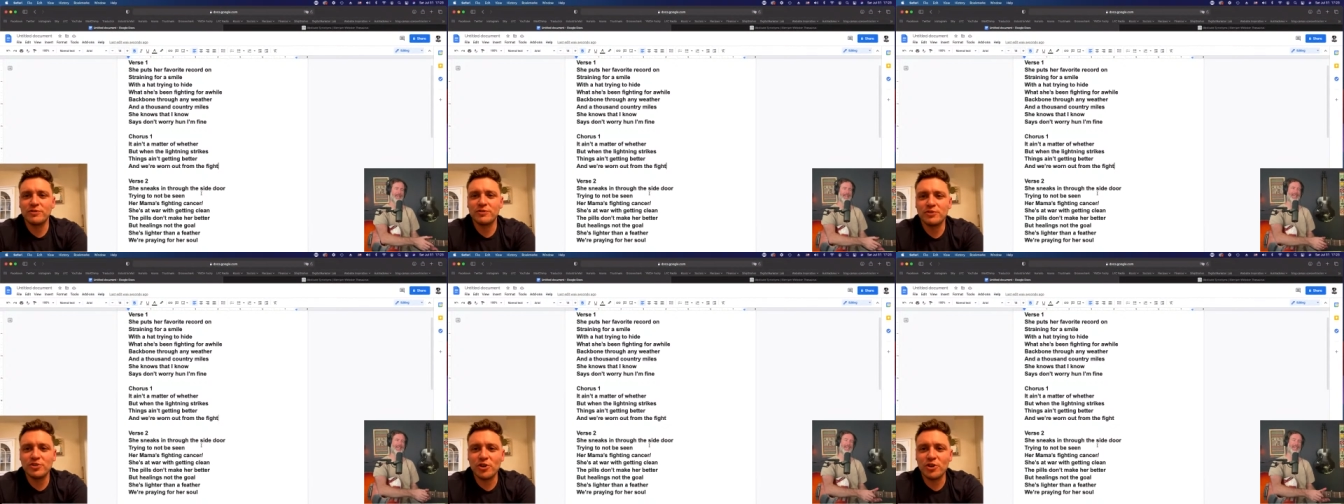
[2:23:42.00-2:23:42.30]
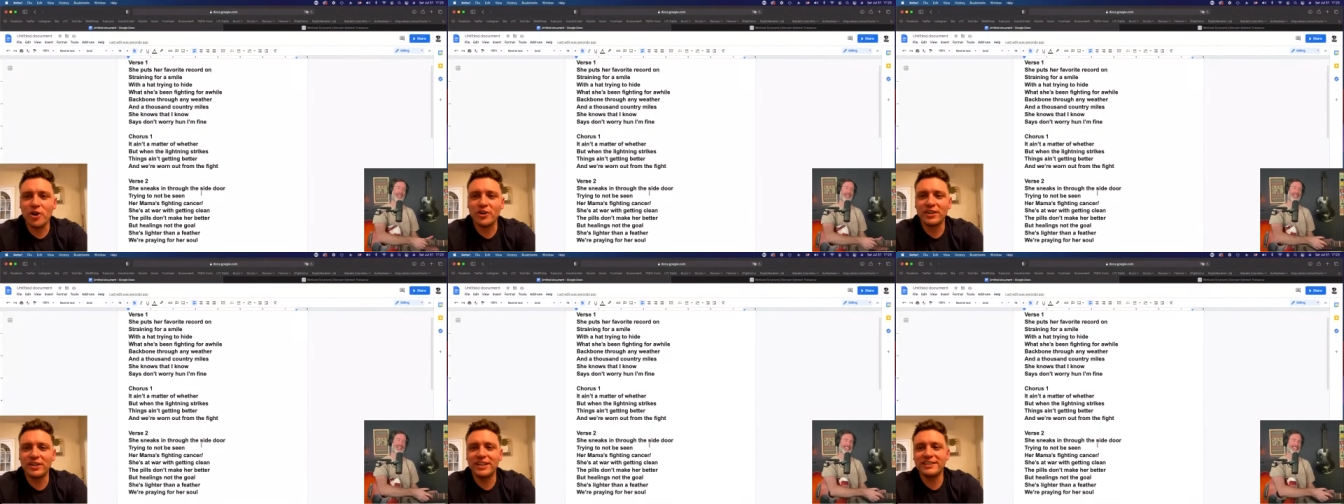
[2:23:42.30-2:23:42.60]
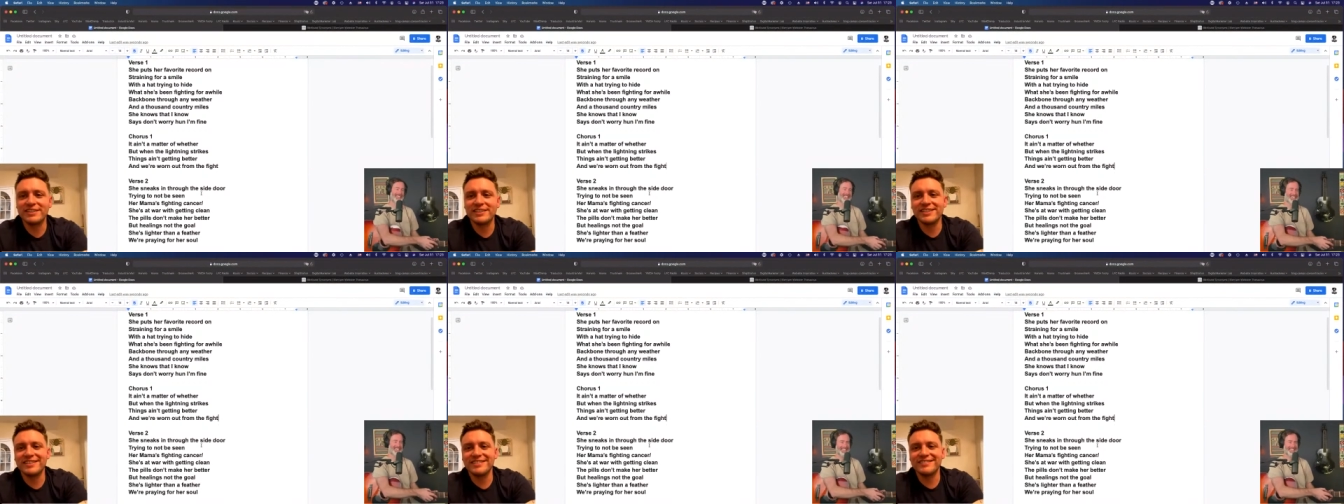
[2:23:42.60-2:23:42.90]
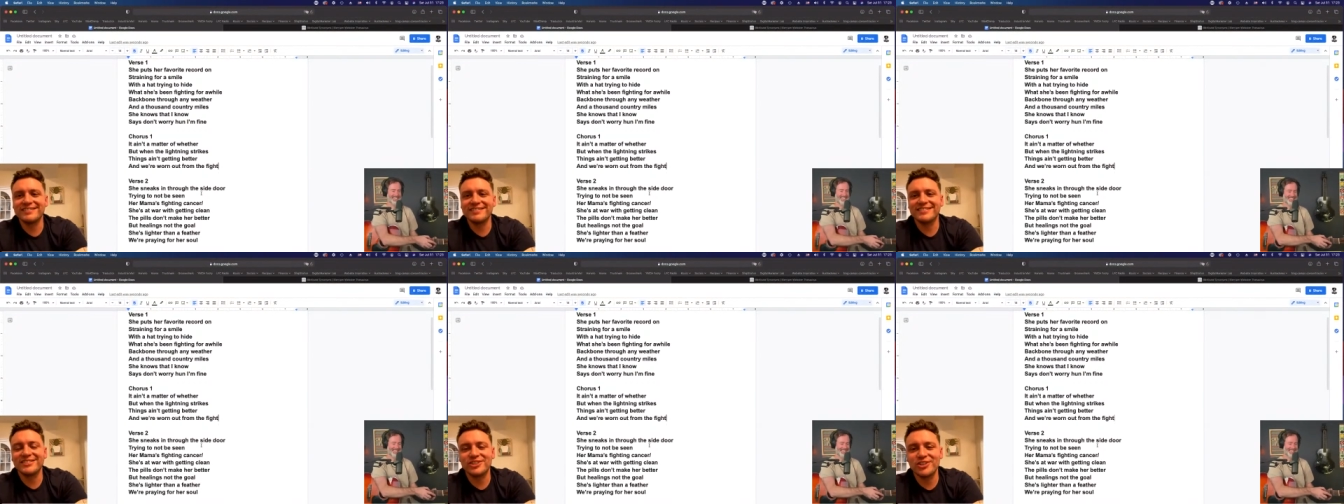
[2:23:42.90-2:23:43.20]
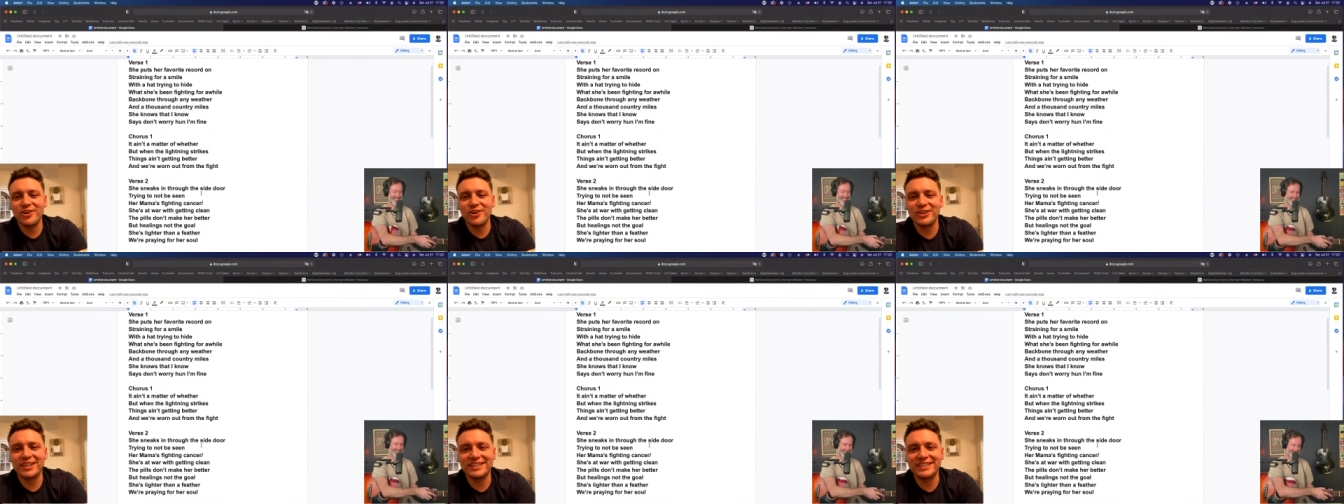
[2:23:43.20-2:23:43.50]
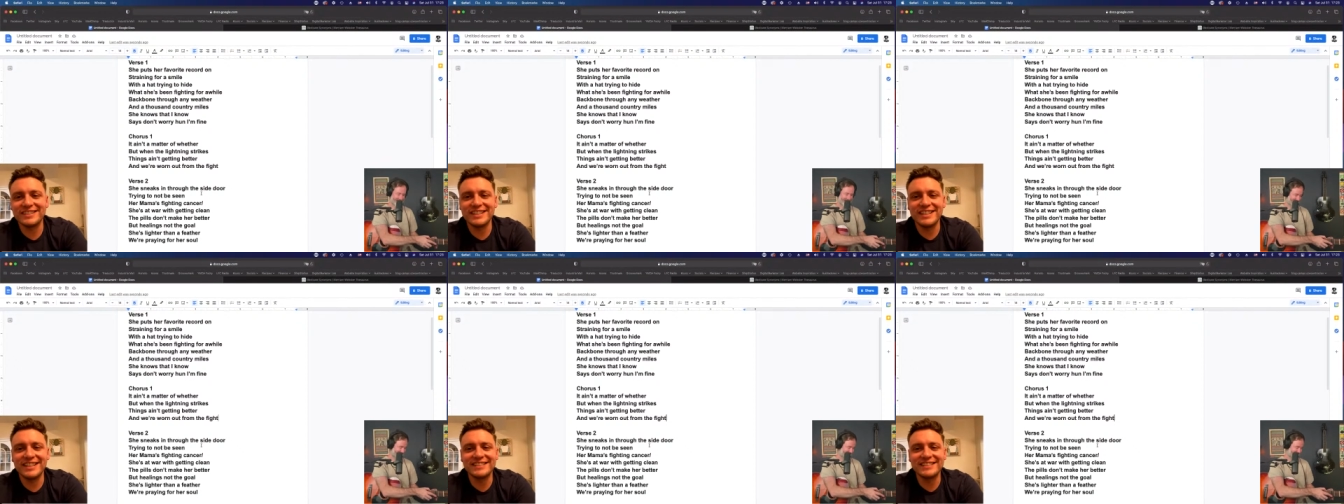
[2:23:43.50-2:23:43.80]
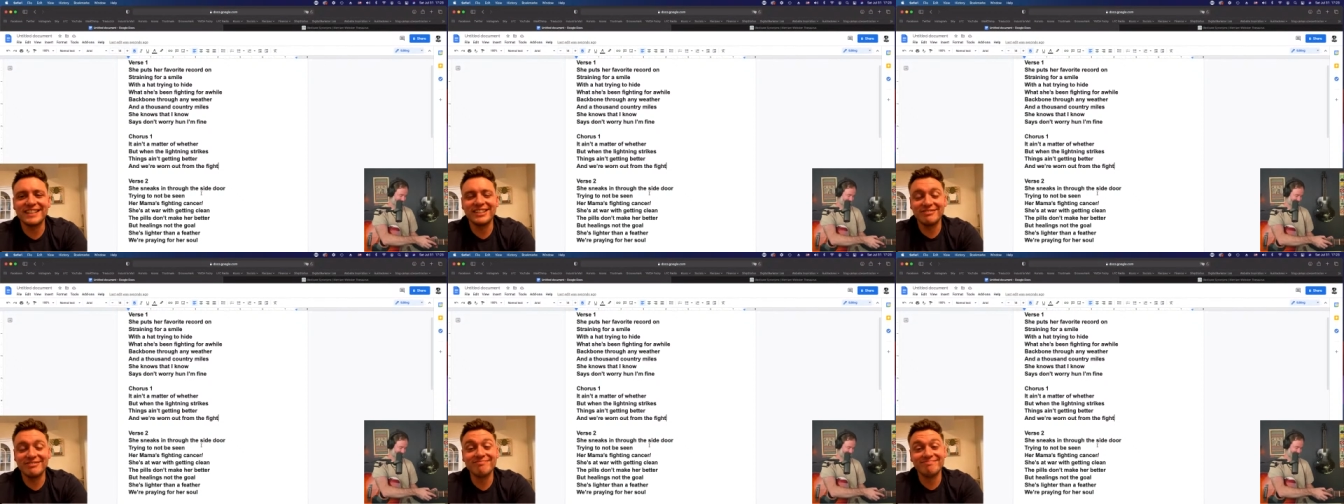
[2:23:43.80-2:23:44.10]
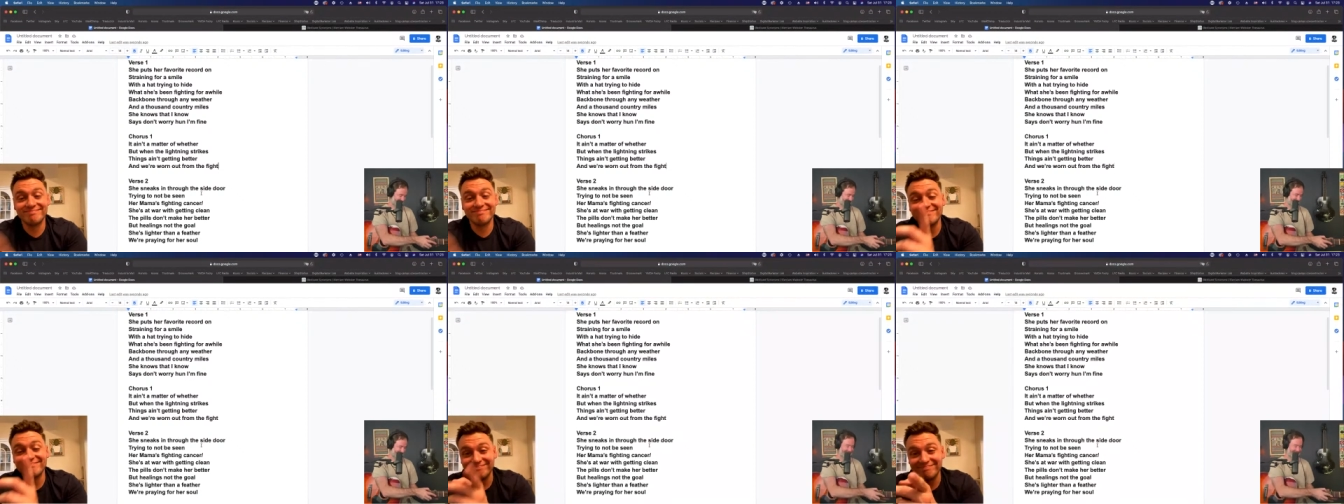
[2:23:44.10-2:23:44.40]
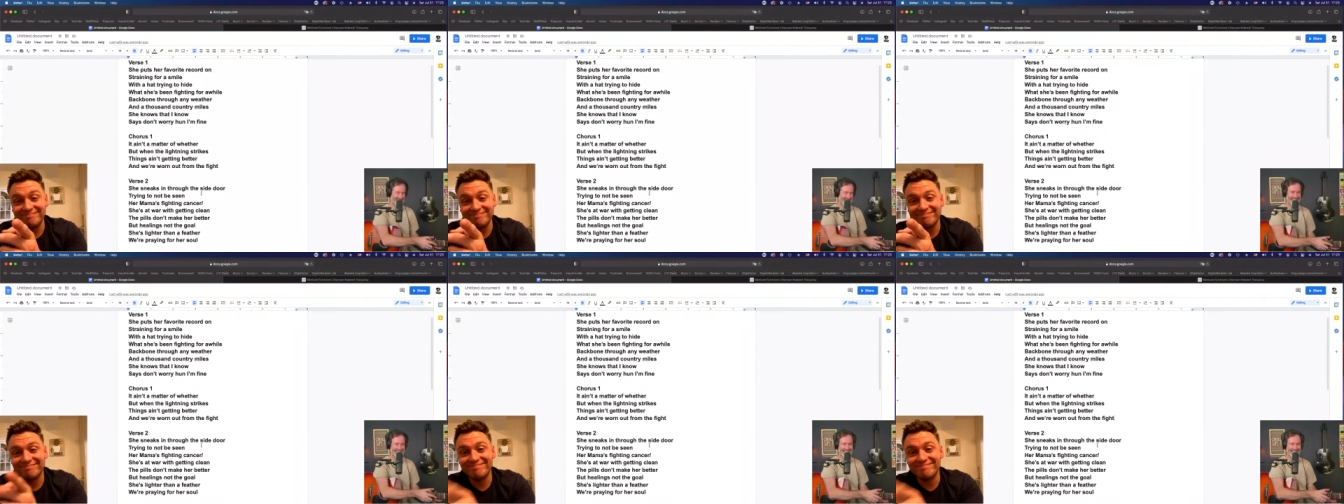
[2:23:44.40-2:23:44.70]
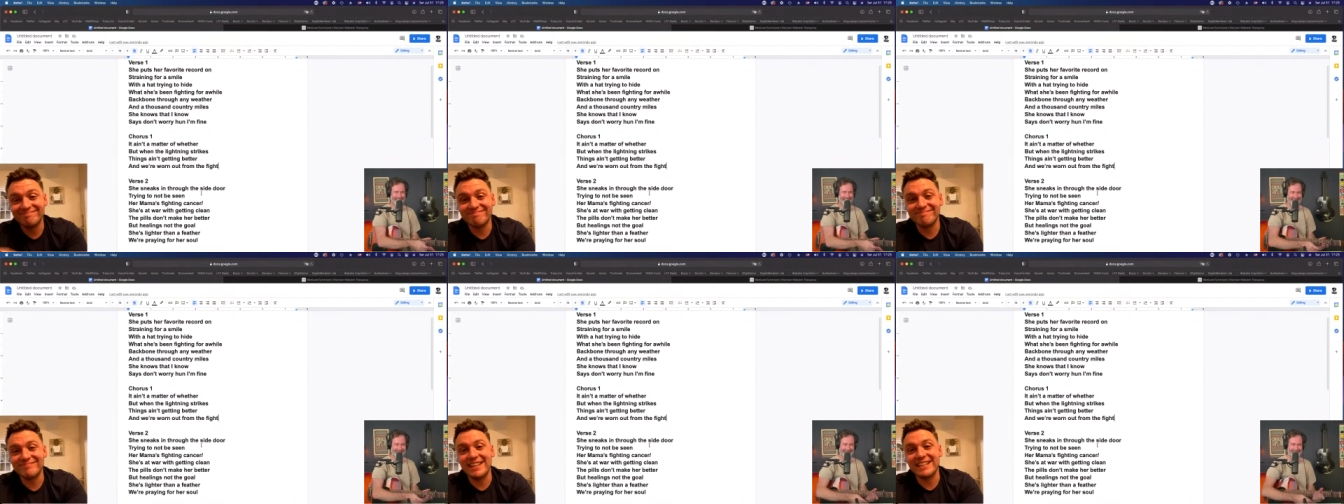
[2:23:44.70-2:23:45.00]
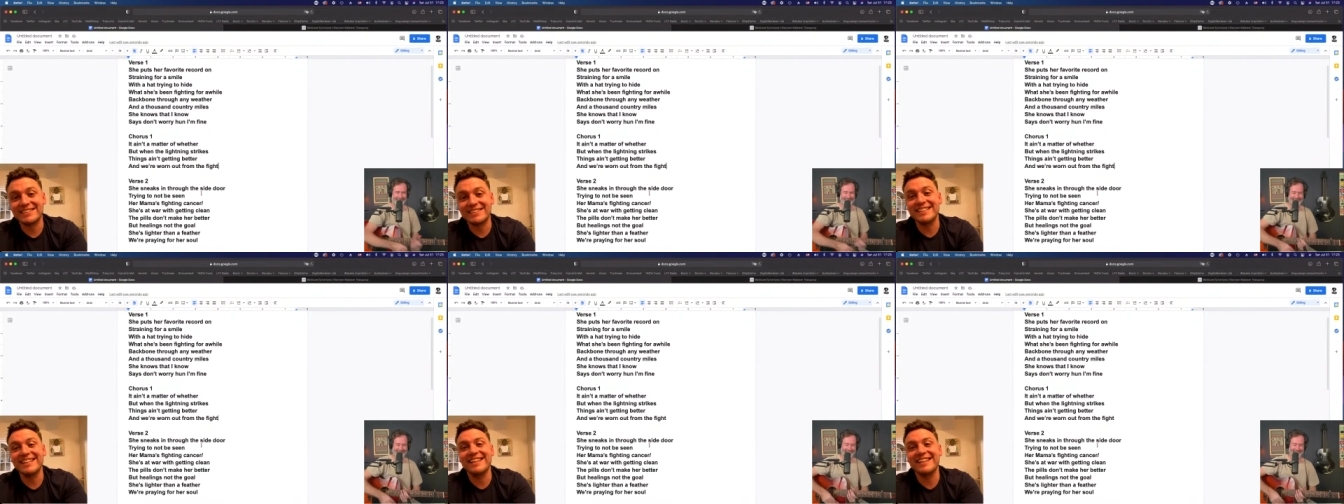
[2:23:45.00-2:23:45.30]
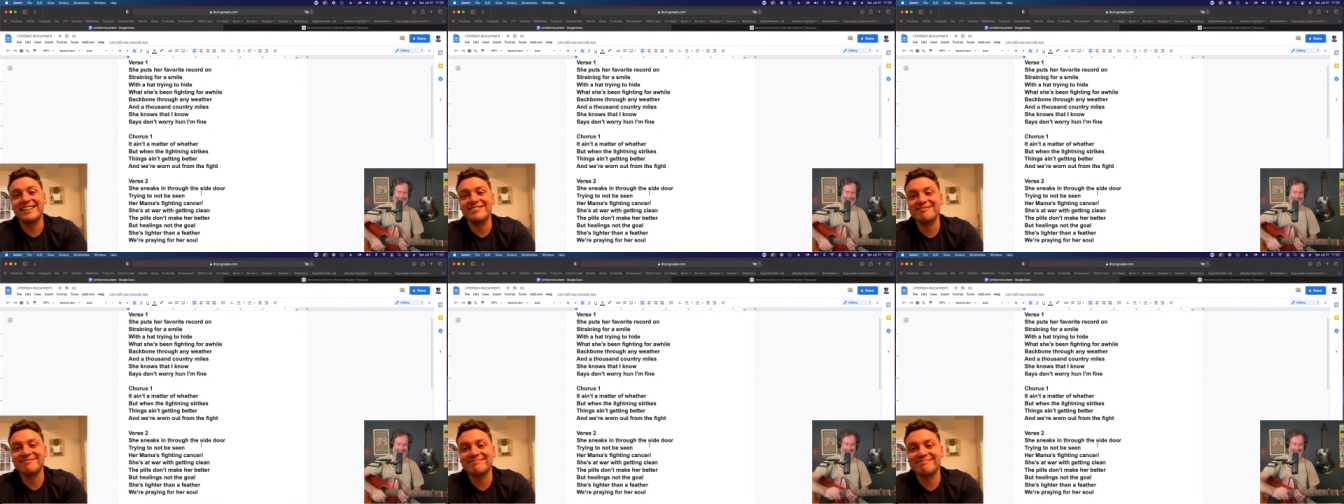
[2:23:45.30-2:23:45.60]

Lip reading: Sean gets it. He said, "That's it."